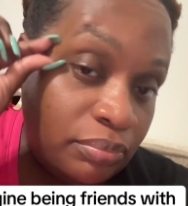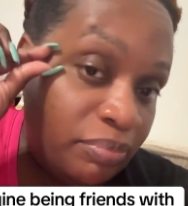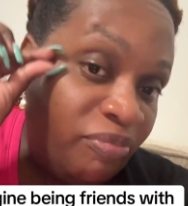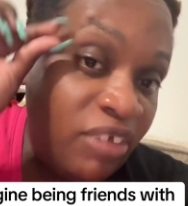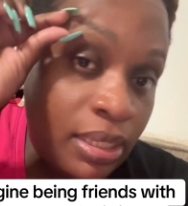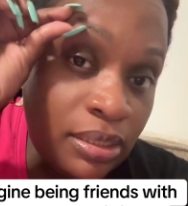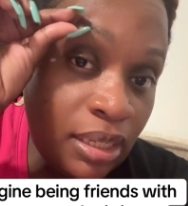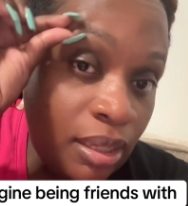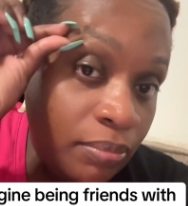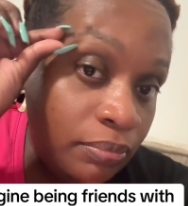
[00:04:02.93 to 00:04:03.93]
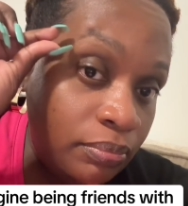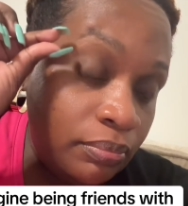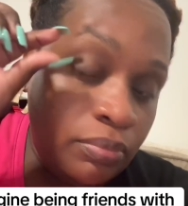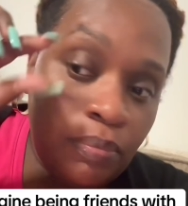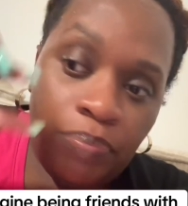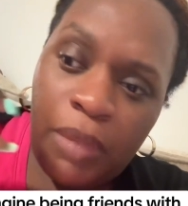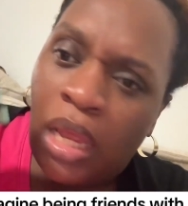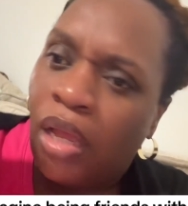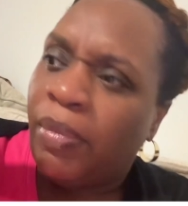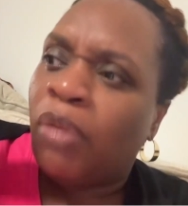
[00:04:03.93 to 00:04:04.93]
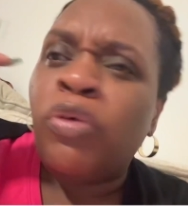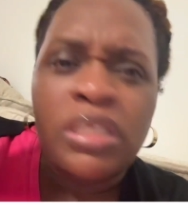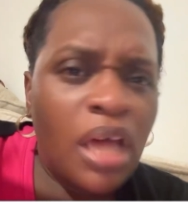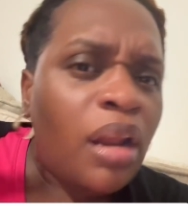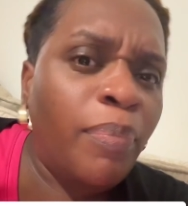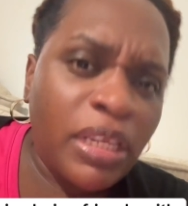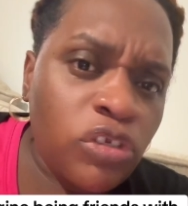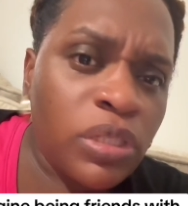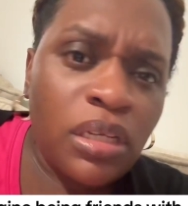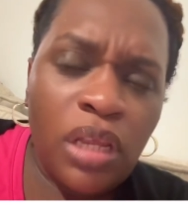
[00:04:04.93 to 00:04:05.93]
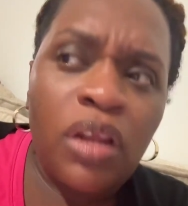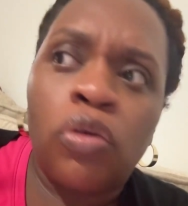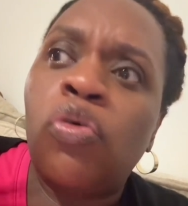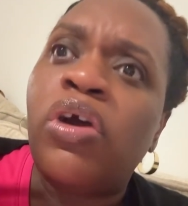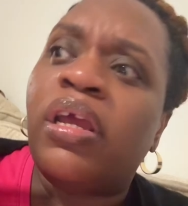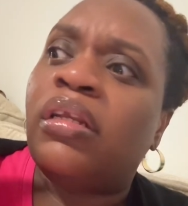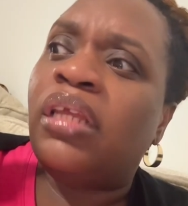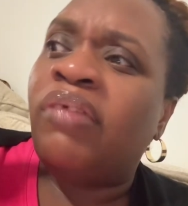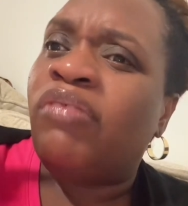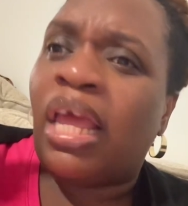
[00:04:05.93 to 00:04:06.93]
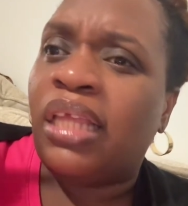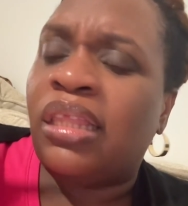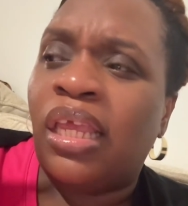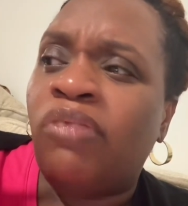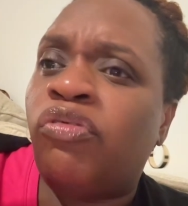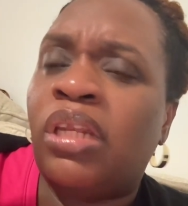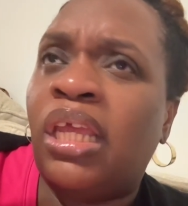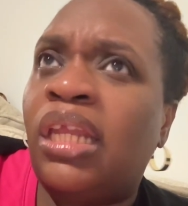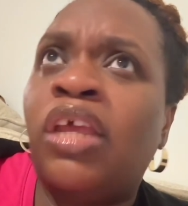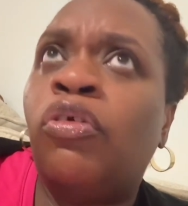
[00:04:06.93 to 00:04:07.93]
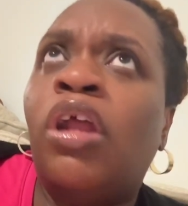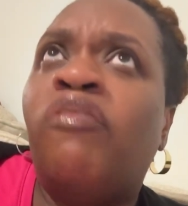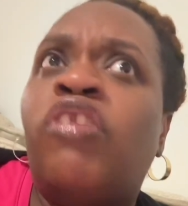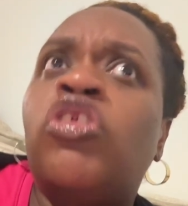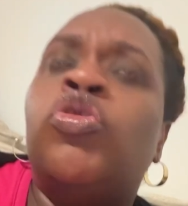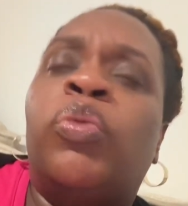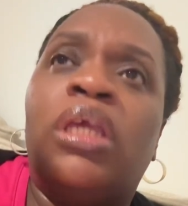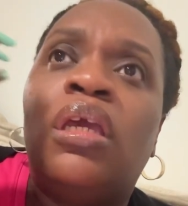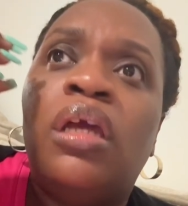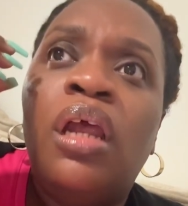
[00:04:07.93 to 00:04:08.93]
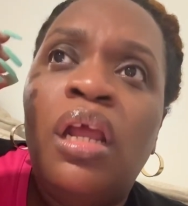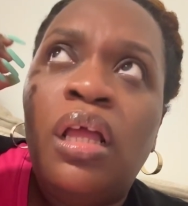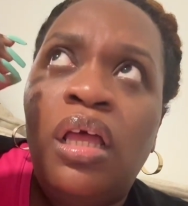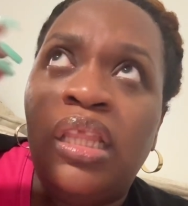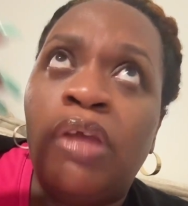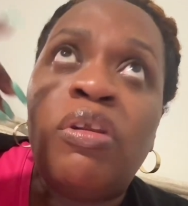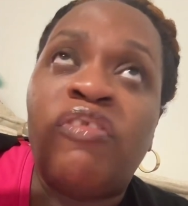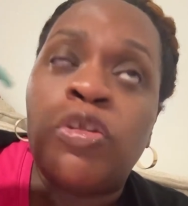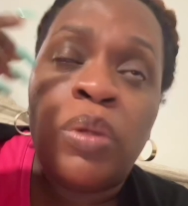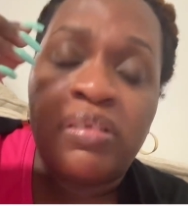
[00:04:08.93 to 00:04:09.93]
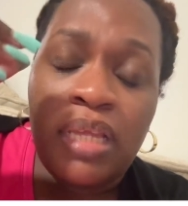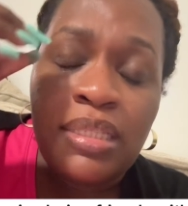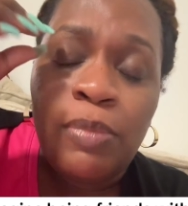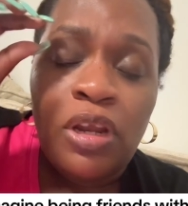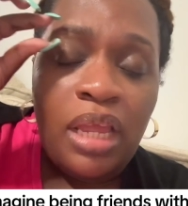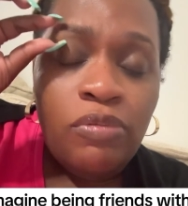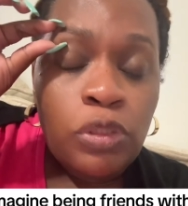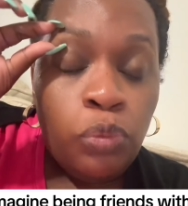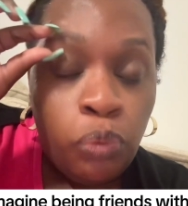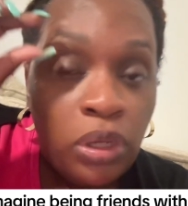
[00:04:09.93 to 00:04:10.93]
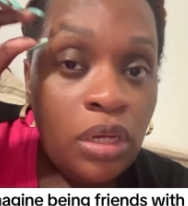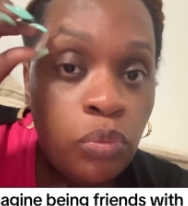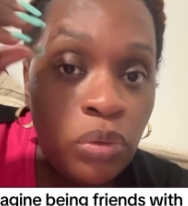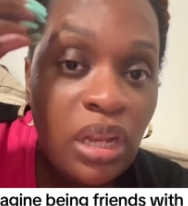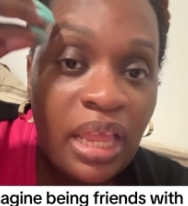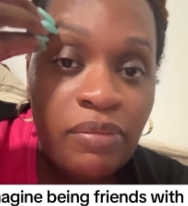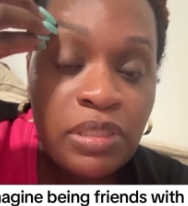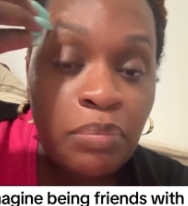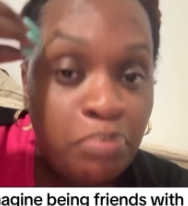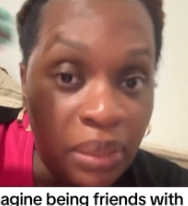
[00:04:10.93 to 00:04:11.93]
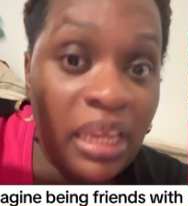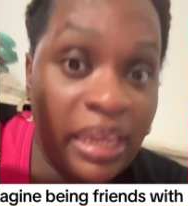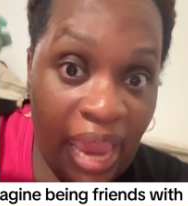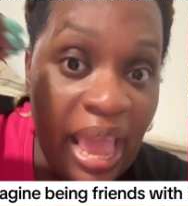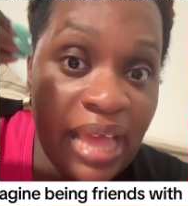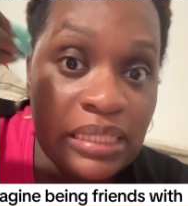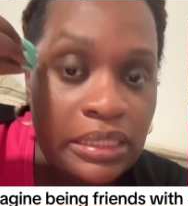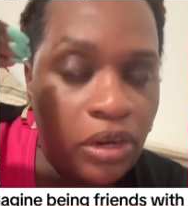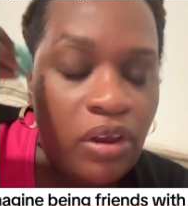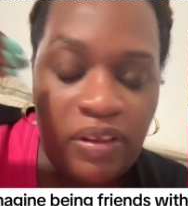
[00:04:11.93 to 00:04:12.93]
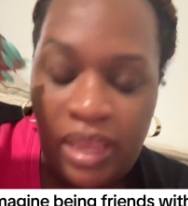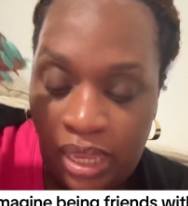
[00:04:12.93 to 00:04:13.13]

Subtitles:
fixed up. And we saw the pictures in court, even during her first week. During the first week of testimony, like it was real, like it was a big gash in her,